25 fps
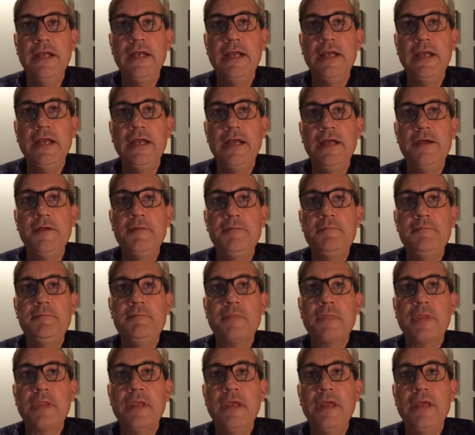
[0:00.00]

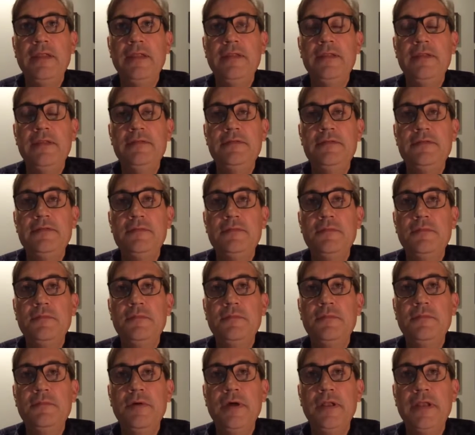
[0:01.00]
Um, and
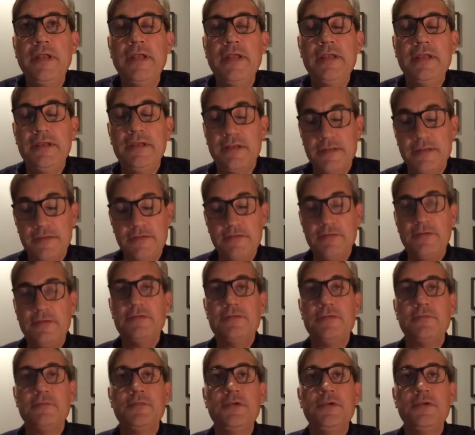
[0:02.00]
what I, in doing
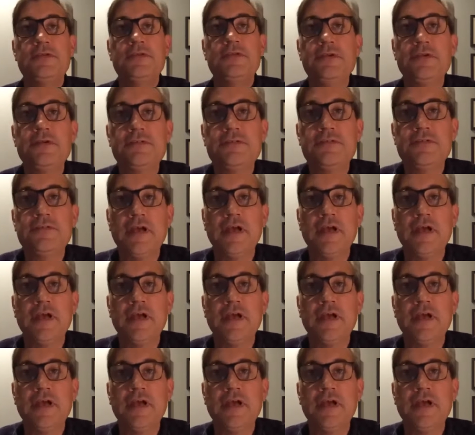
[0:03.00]
some research,